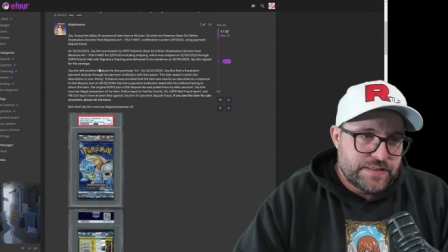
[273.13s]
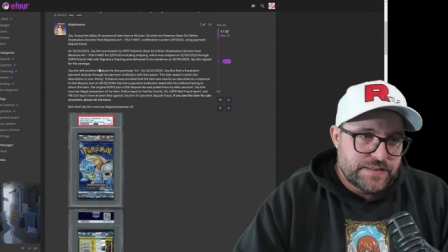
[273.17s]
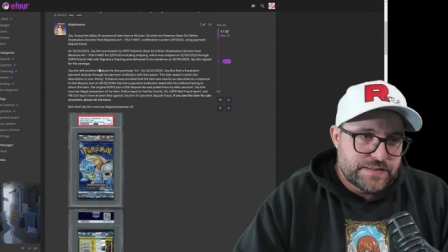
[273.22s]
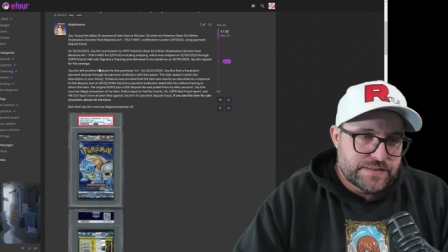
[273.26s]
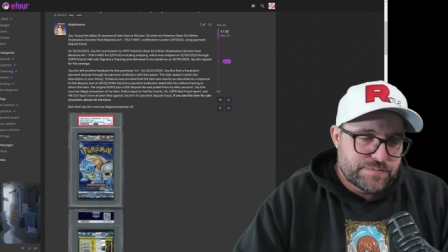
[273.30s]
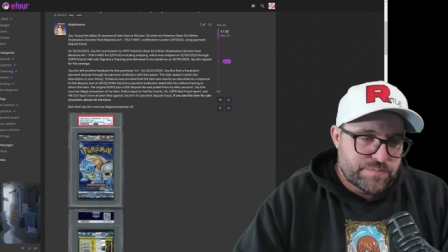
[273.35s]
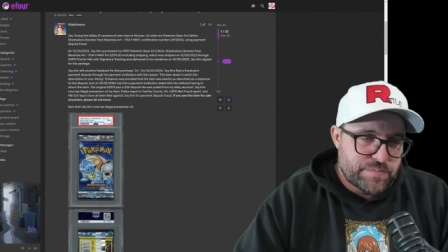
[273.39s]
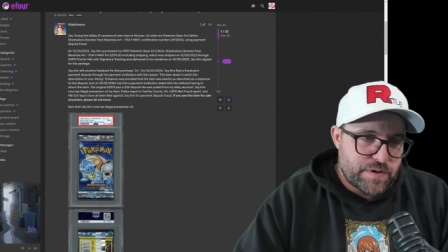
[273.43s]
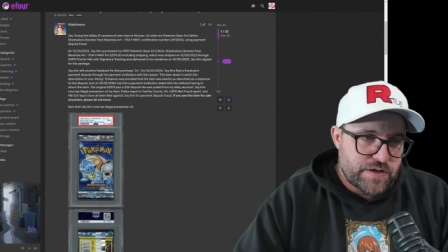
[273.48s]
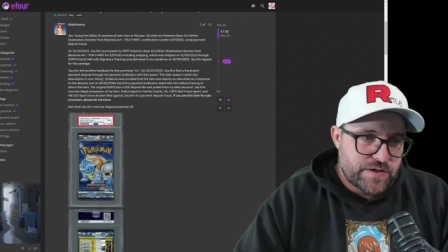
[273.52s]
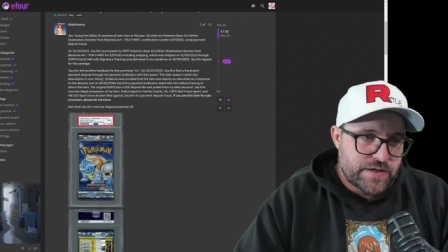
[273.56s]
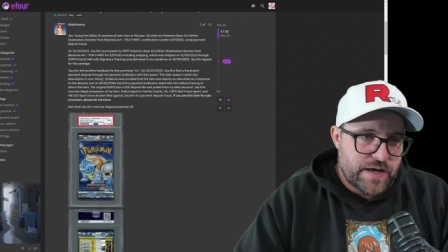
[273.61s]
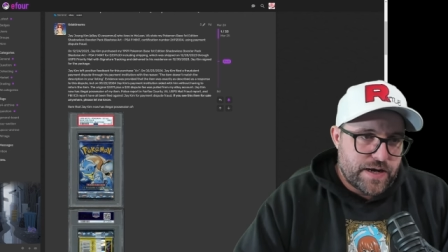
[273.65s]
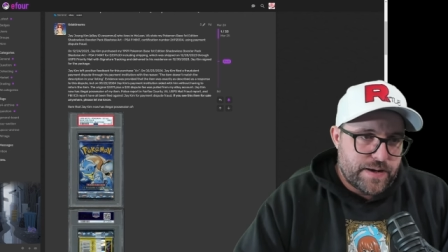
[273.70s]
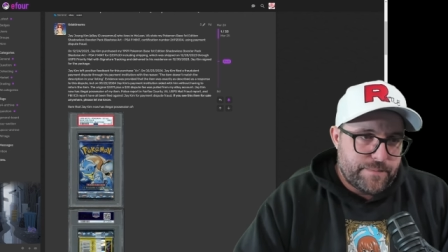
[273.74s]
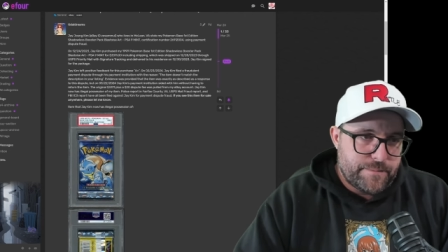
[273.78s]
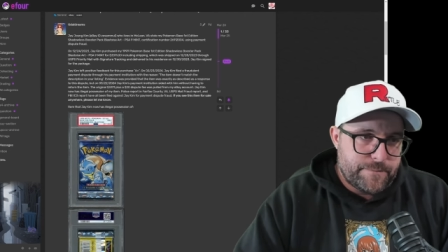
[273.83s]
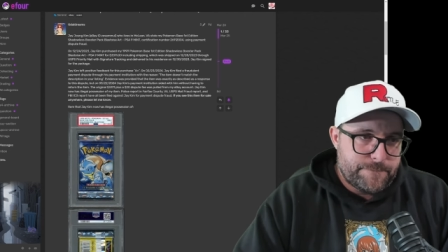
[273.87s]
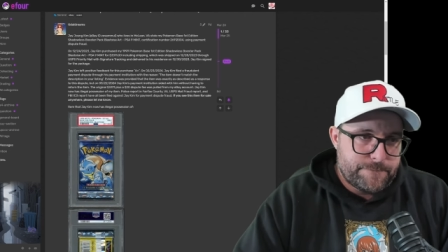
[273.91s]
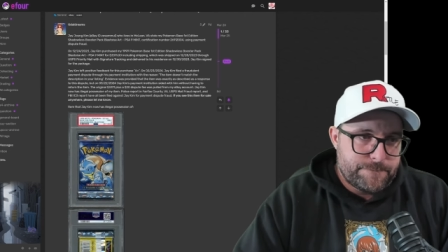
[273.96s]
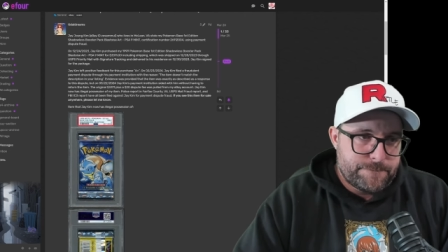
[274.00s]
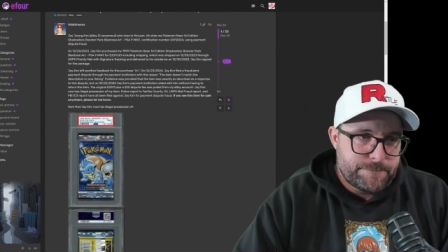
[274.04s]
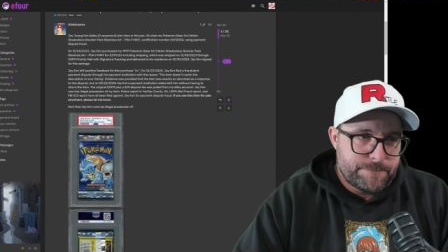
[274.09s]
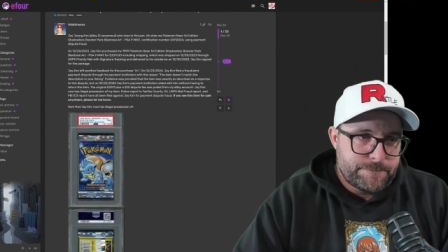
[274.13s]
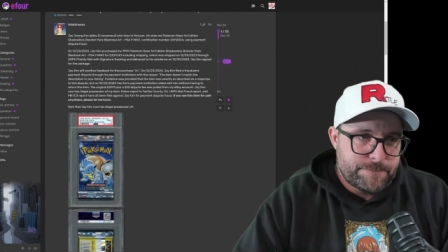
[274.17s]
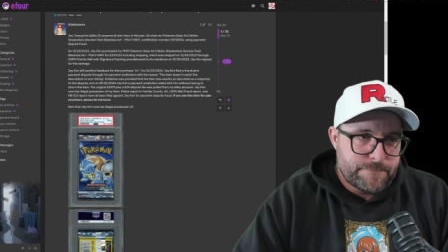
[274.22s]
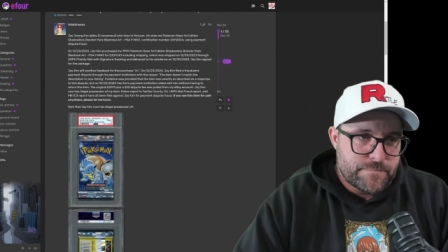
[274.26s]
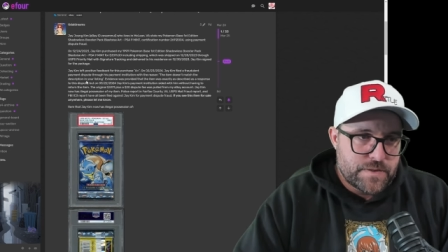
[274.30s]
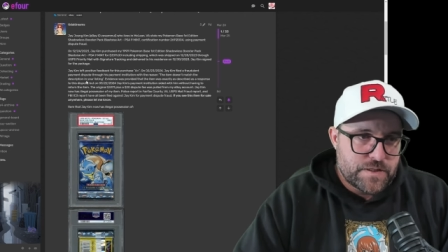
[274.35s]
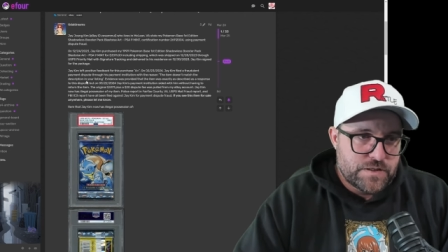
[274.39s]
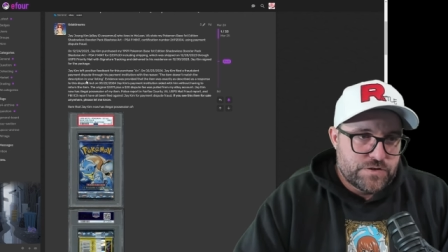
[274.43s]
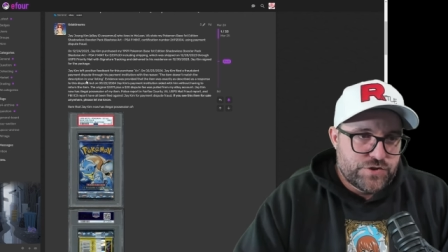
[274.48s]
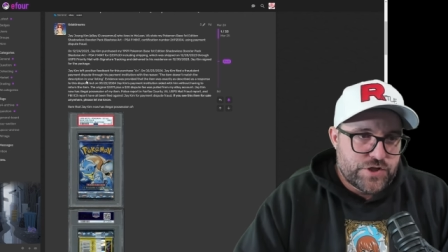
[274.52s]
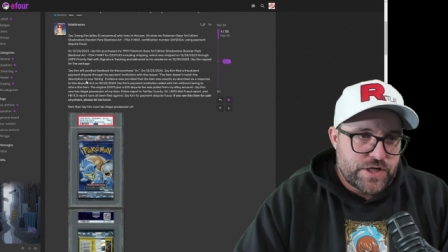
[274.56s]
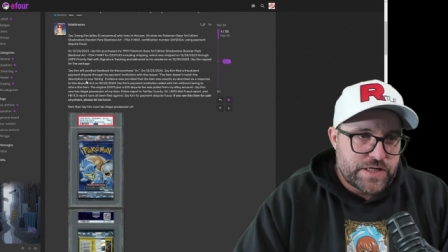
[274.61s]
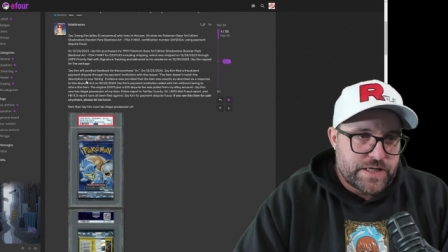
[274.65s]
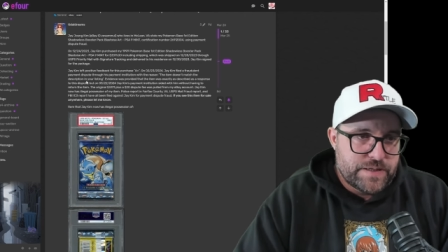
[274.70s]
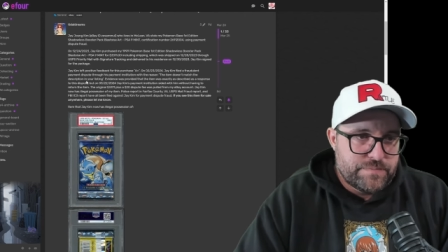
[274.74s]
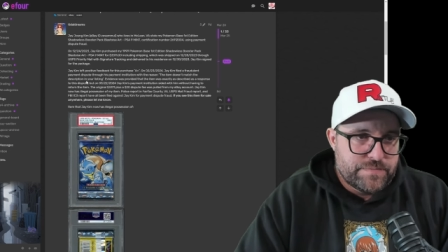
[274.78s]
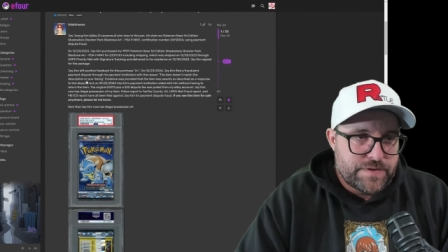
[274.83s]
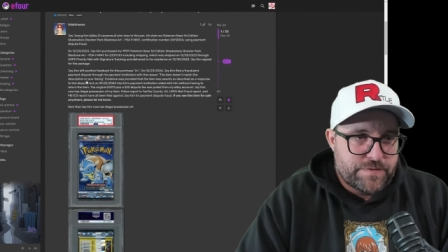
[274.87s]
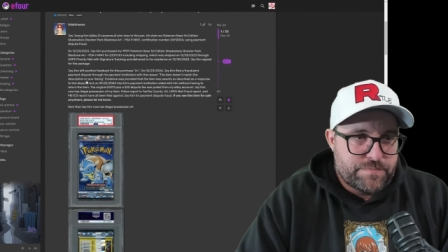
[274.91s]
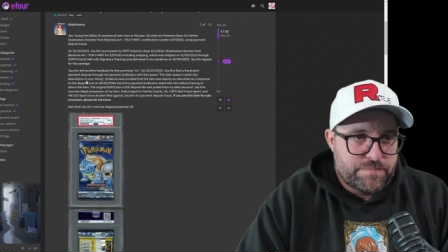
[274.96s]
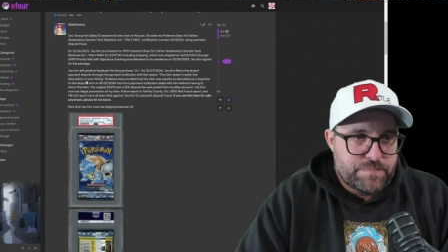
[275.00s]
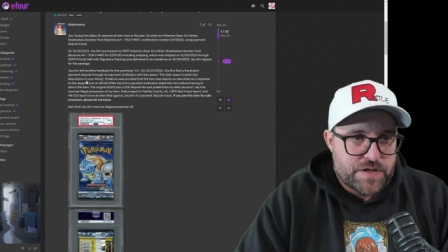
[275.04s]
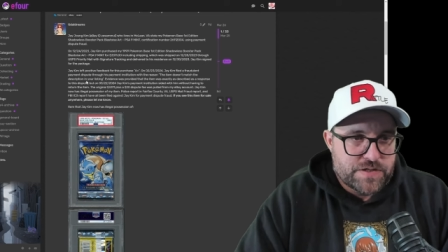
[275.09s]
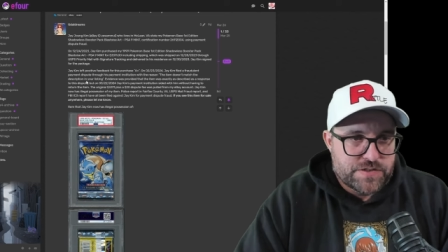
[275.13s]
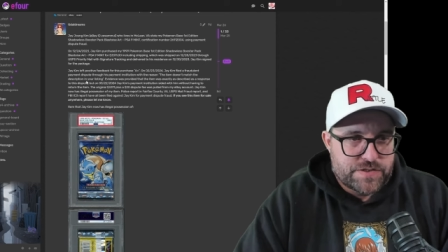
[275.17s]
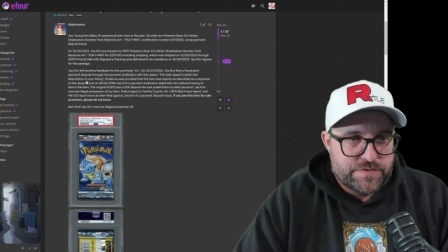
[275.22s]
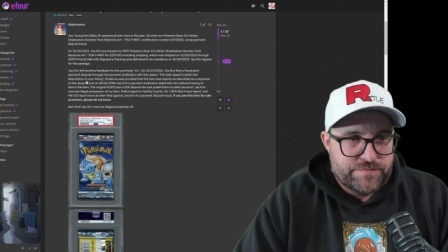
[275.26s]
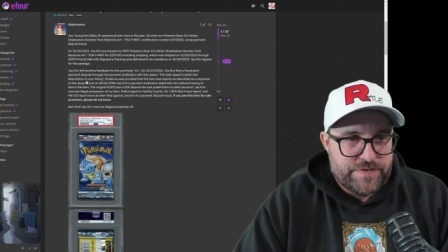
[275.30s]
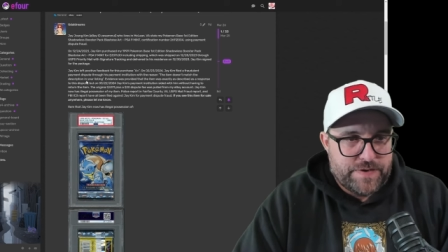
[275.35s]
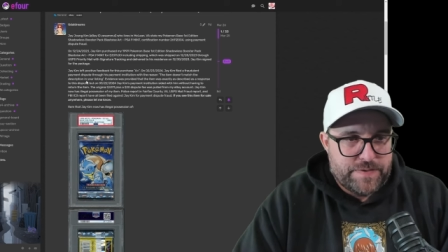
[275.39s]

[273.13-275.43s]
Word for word: Smarten up. Jay Kim left positive